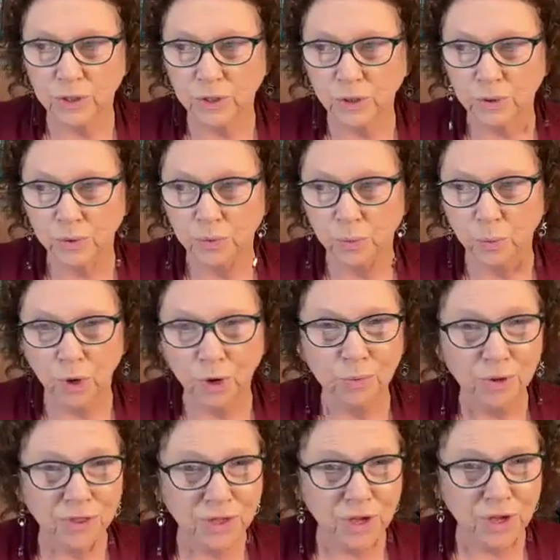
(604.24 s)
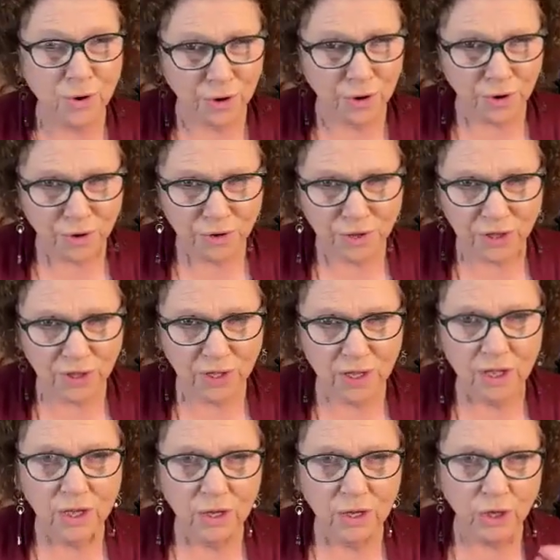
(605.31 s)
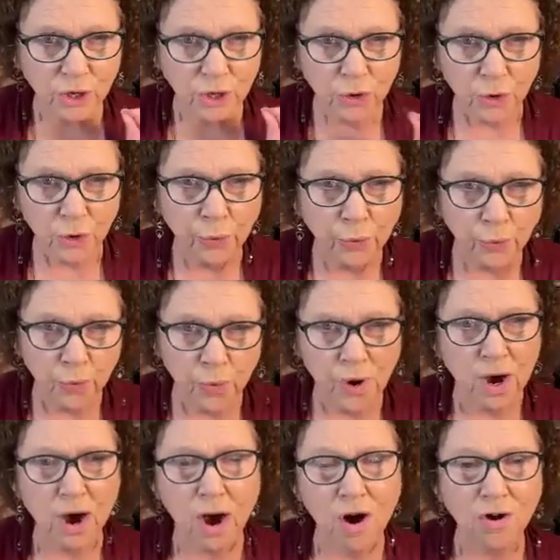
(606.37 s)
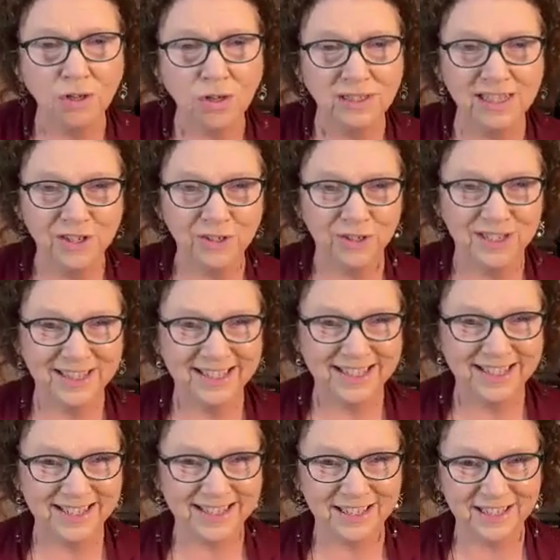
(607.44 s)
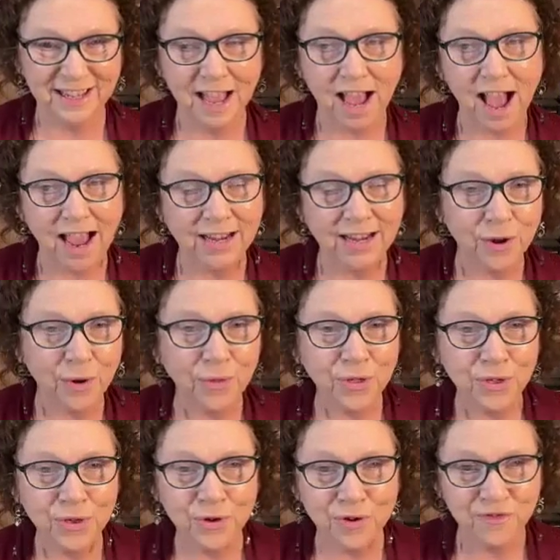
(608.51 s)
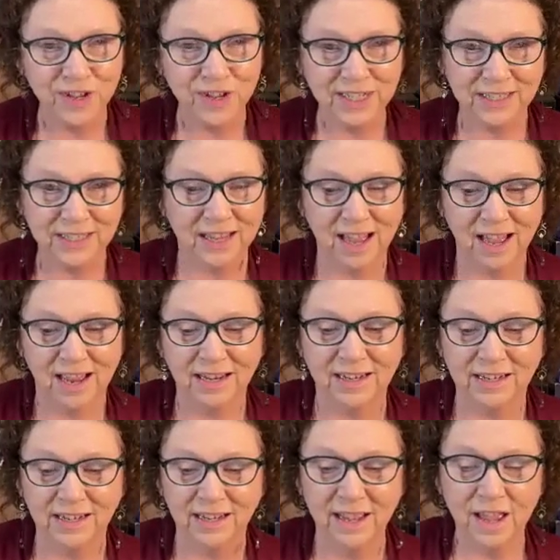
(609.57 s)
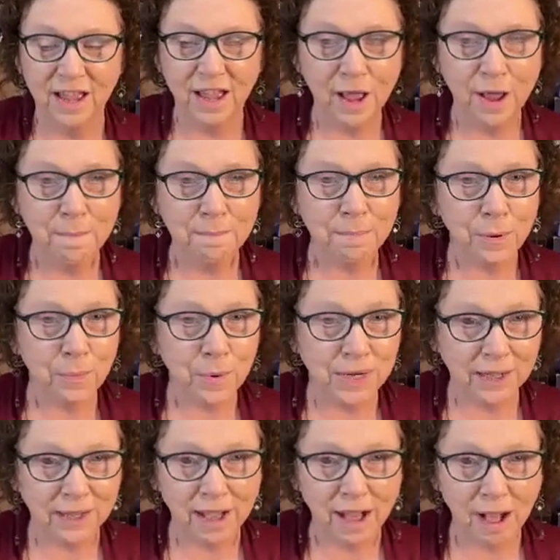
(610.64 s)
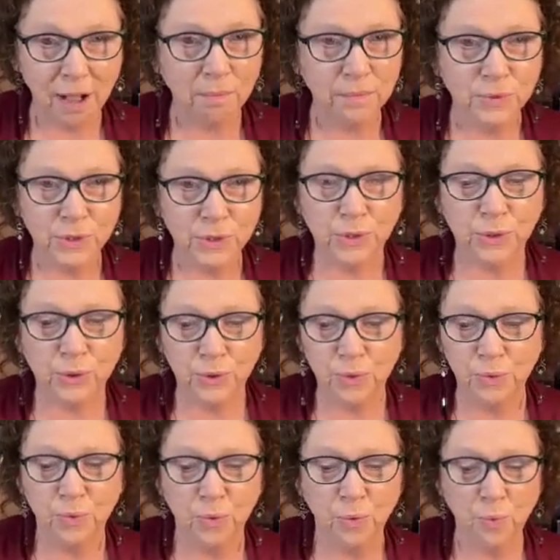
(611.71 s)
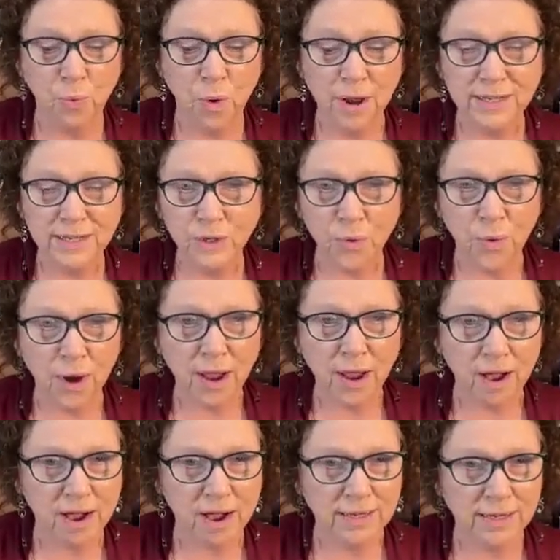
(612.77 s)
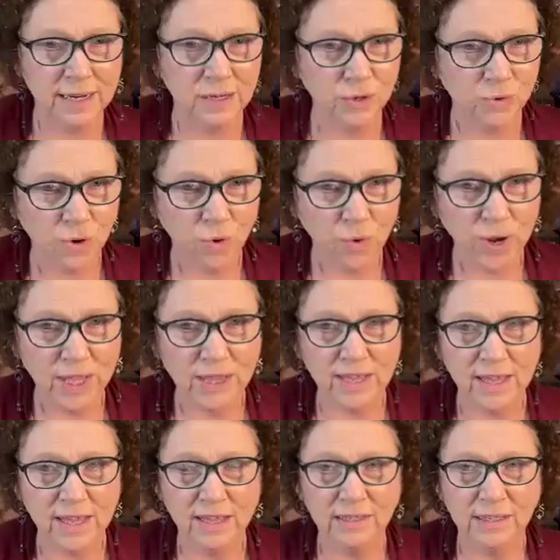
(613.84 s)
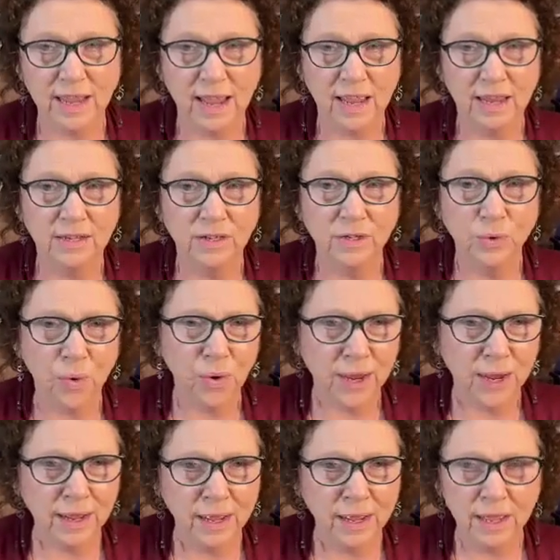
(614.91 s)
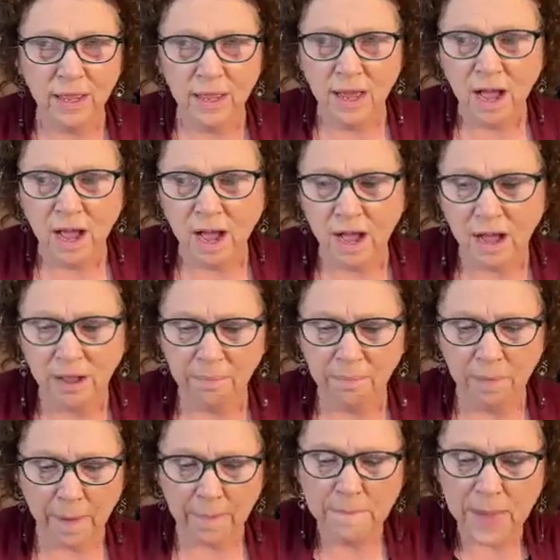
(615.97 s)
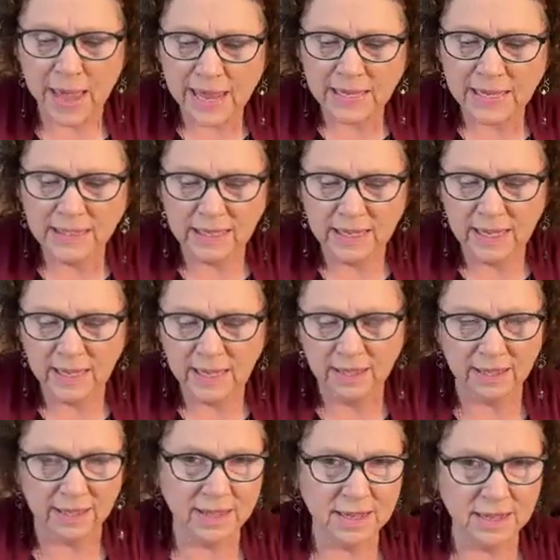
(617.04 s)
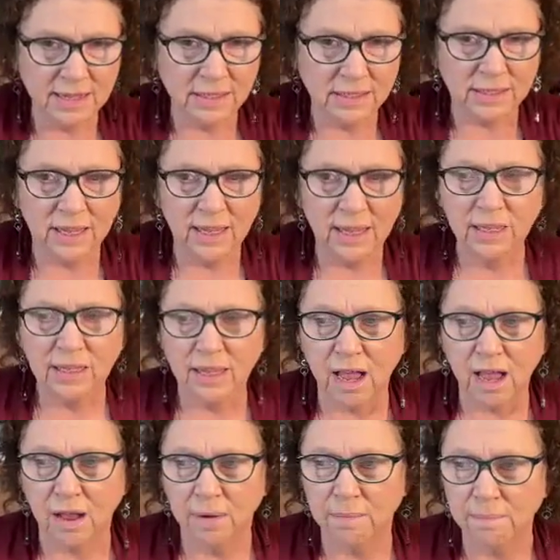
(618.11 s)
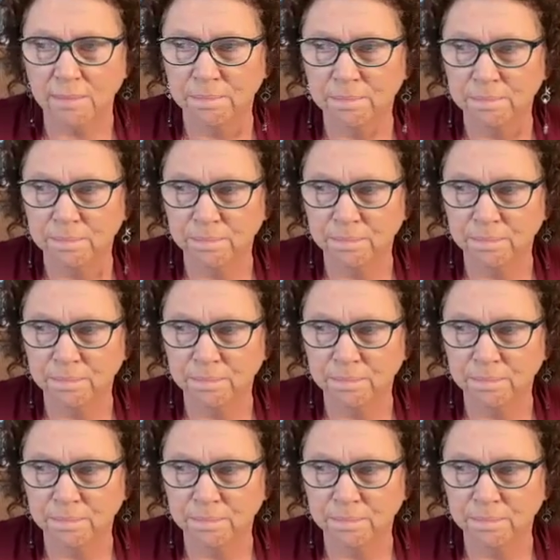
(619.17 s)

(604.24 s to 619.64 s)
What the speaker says: to work with the earth. You are a leader in this. I know that you're a fixed sign. But when it comes to what is going on and growing things and growing amazing things, and